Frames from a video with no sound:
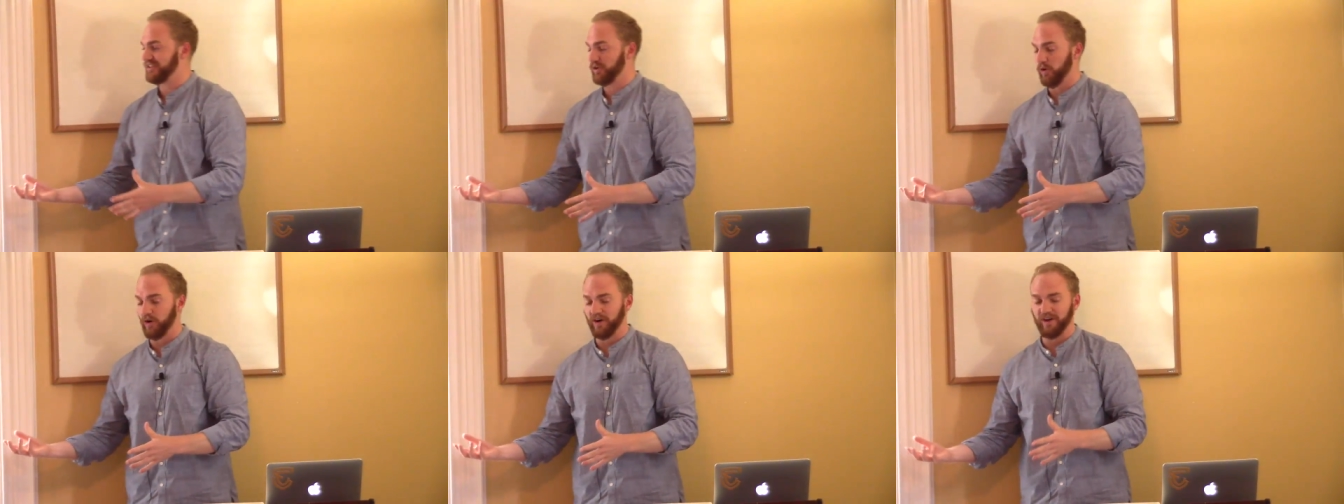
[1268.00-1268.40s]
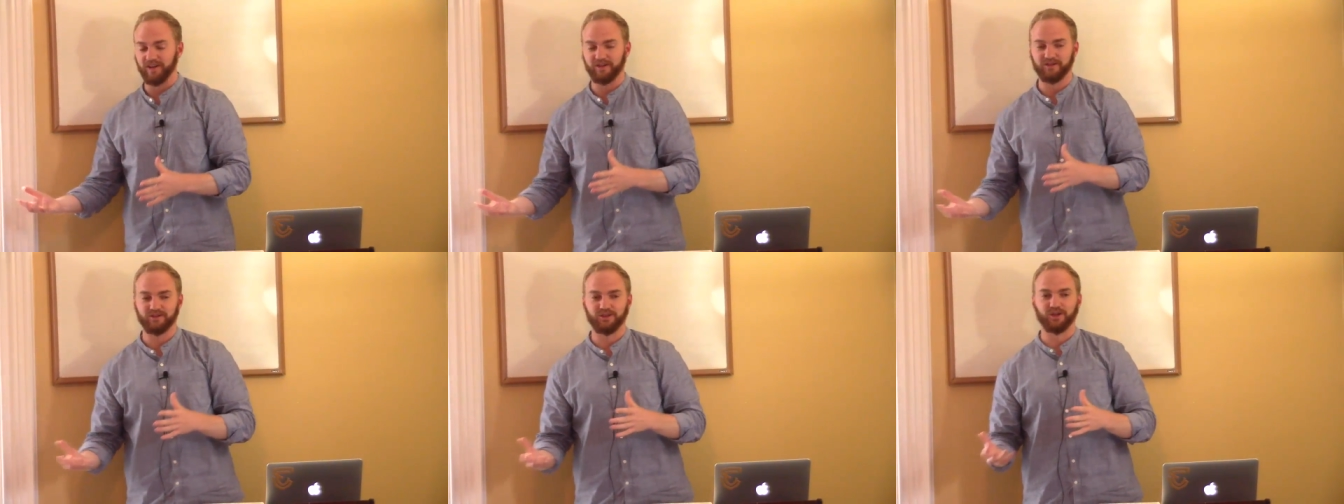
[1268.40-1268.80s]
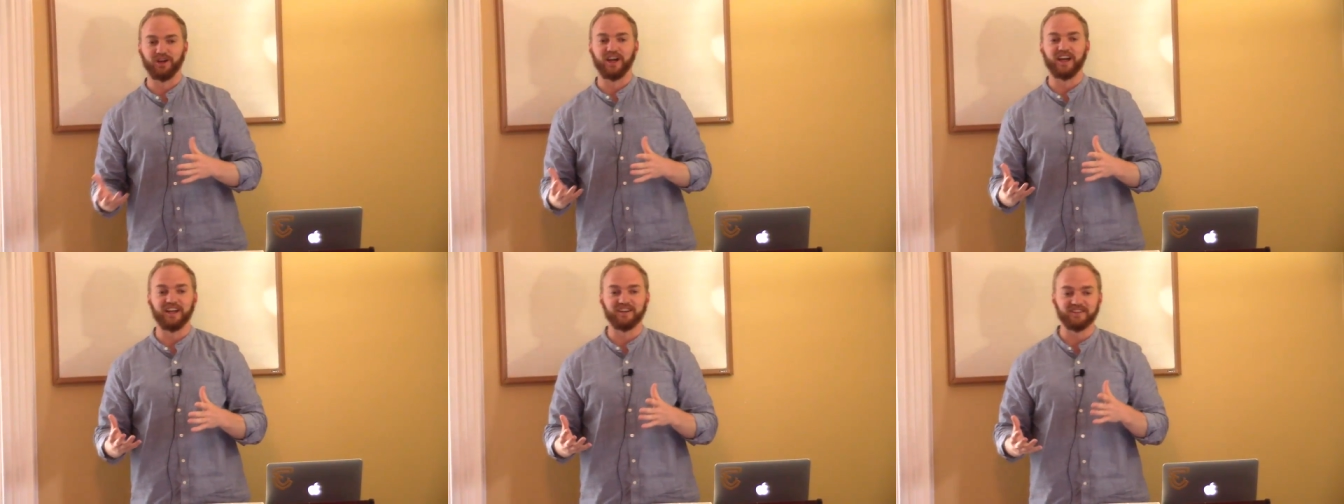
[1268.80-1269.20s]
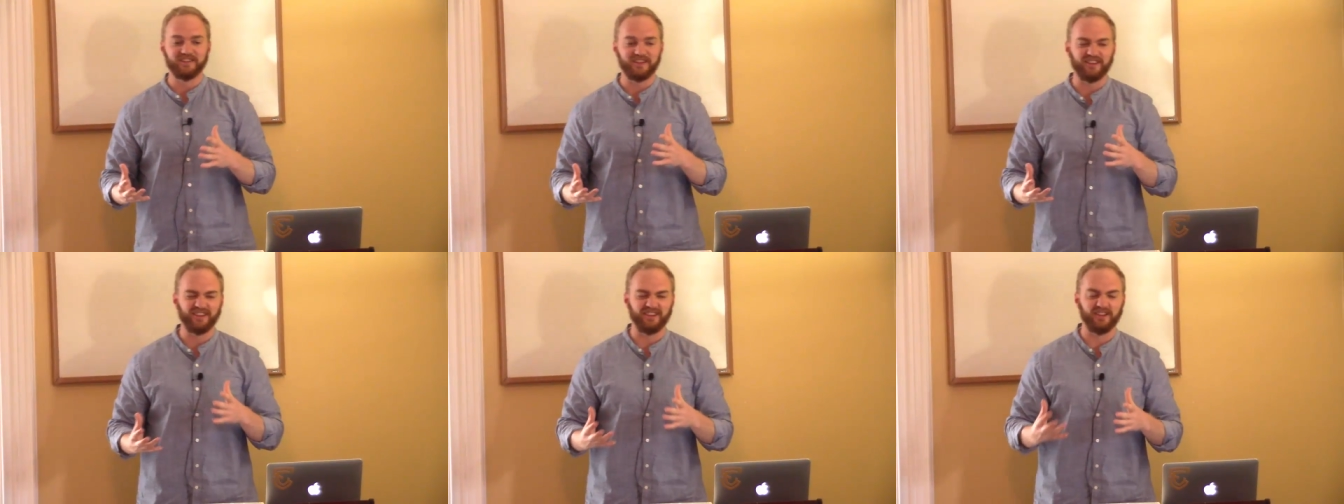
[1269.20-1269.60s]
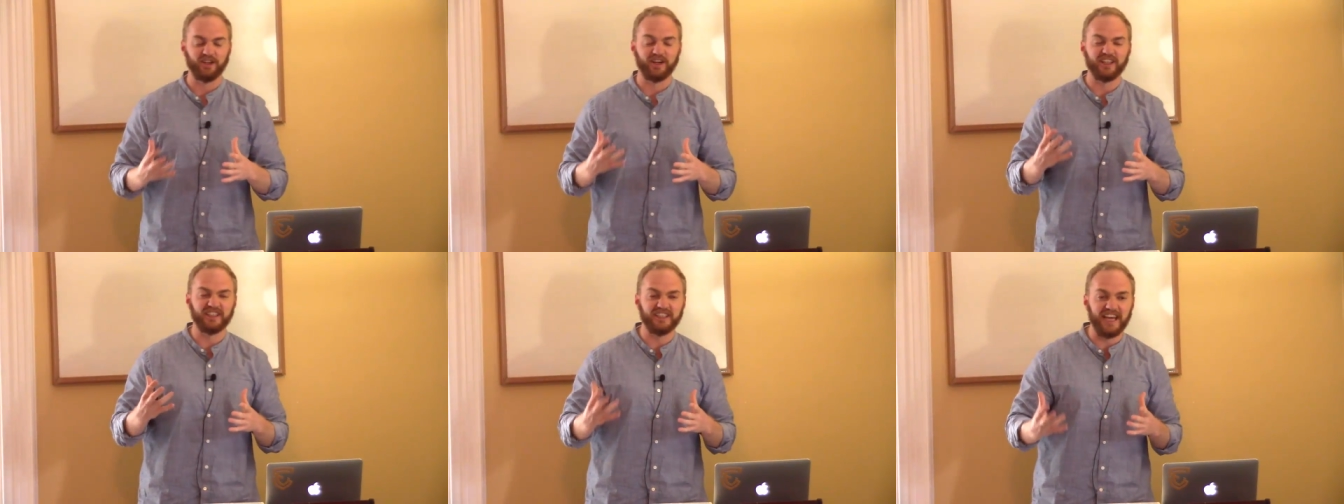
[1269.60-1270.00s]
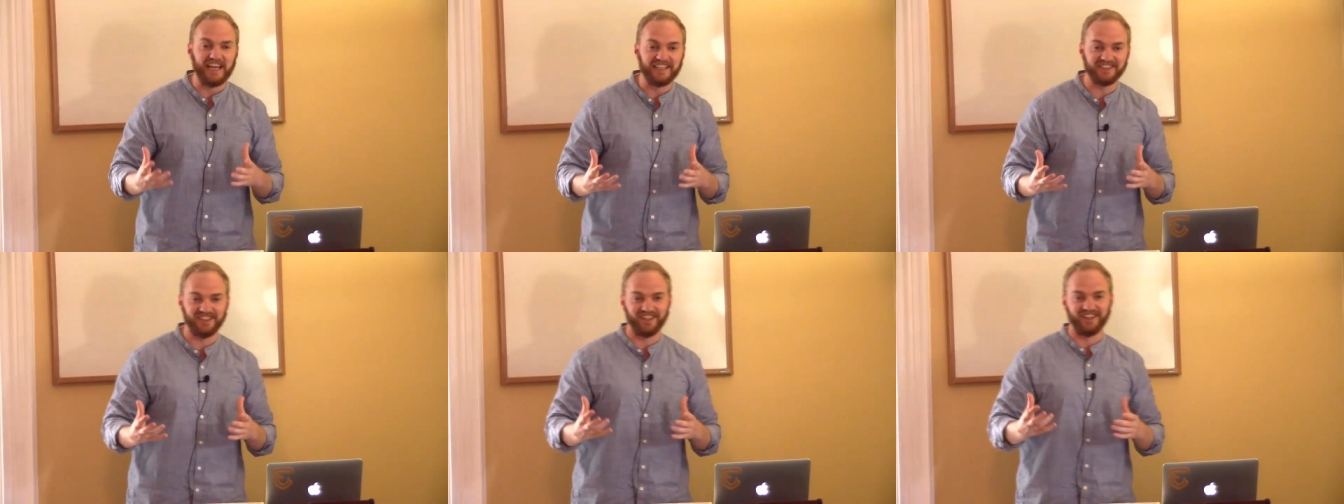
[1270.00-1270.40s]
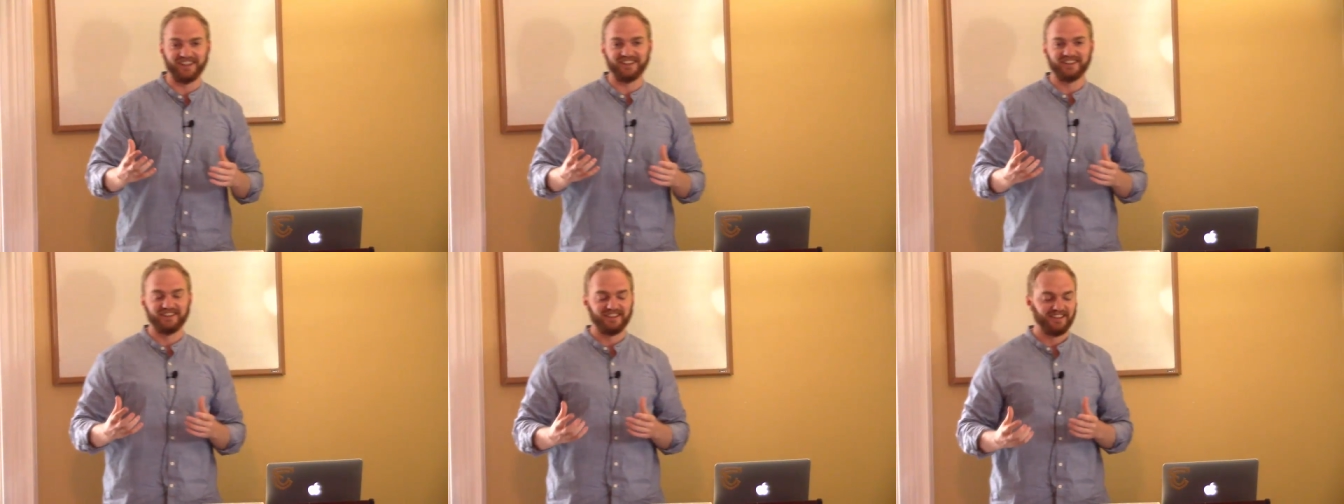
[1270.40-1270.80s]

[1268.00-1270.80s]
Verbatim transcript: story, you're in, you're in danger.